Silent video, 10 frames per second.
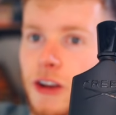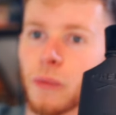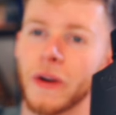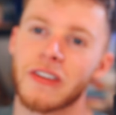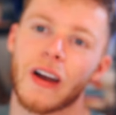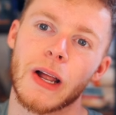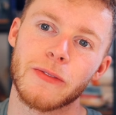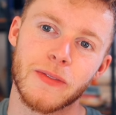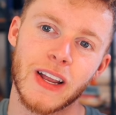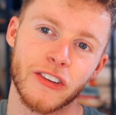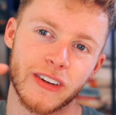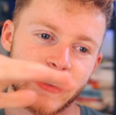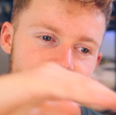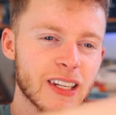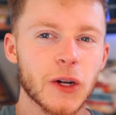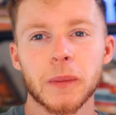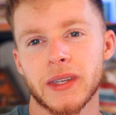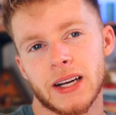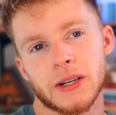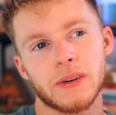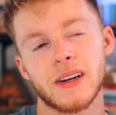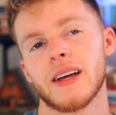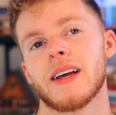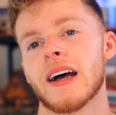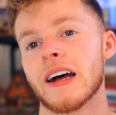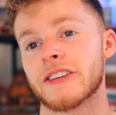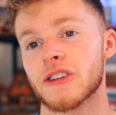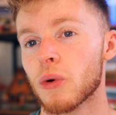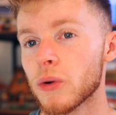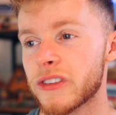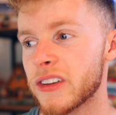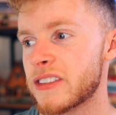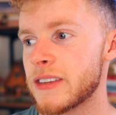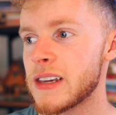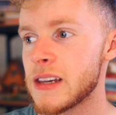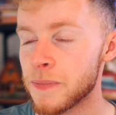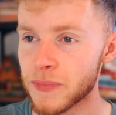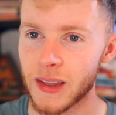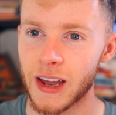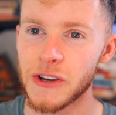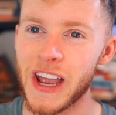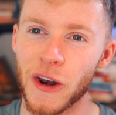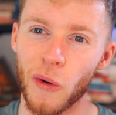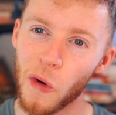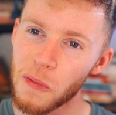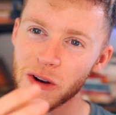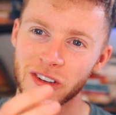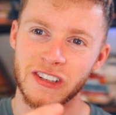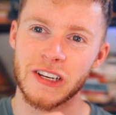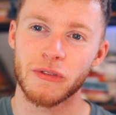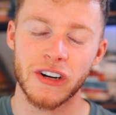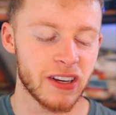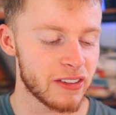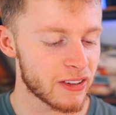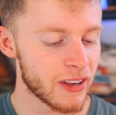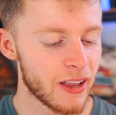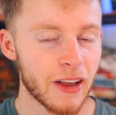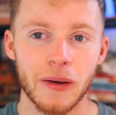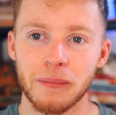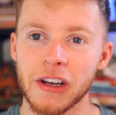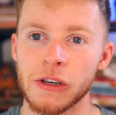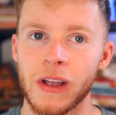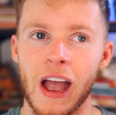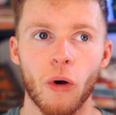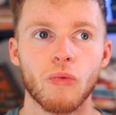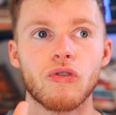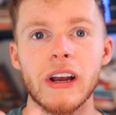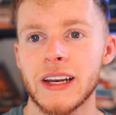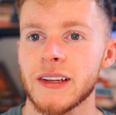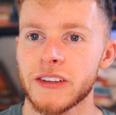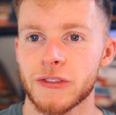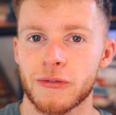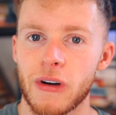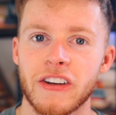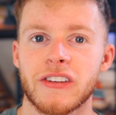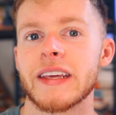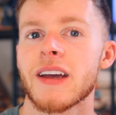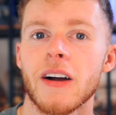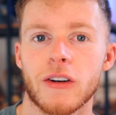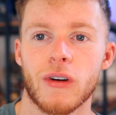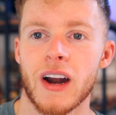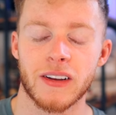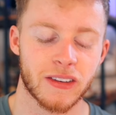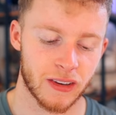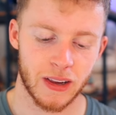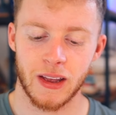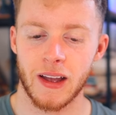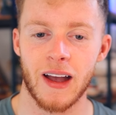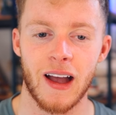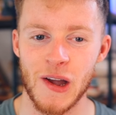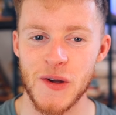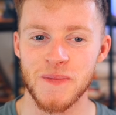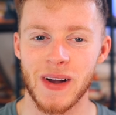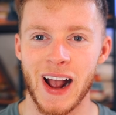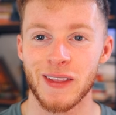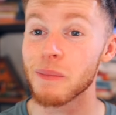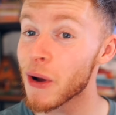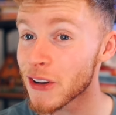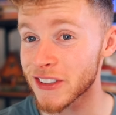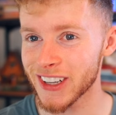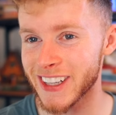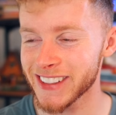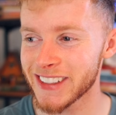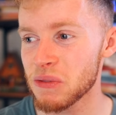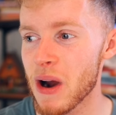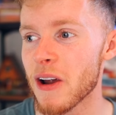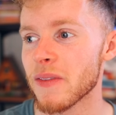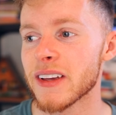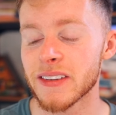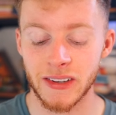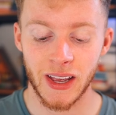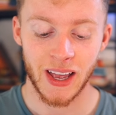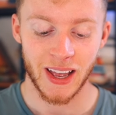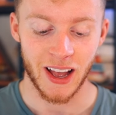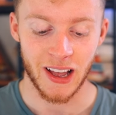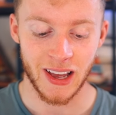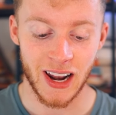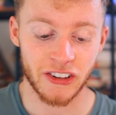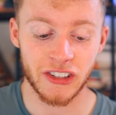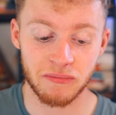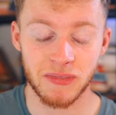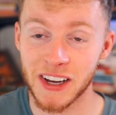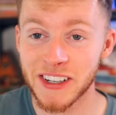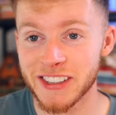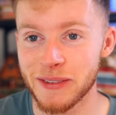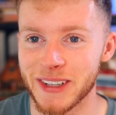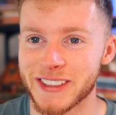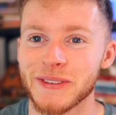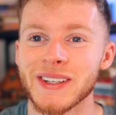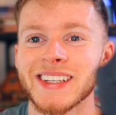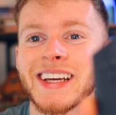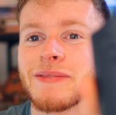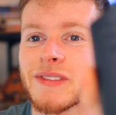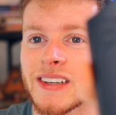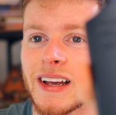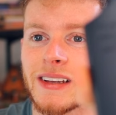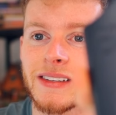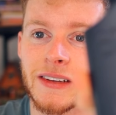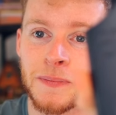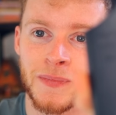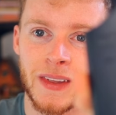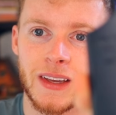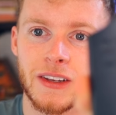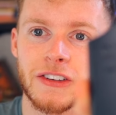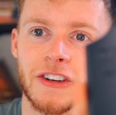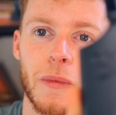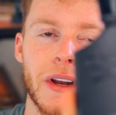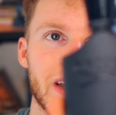which kind of eventually slope down towards the sea, and you get an almost sea breeze, but you get a really nice freshly cut grass And the person I can see wearing this, and actually kind of similar to what the name says, someone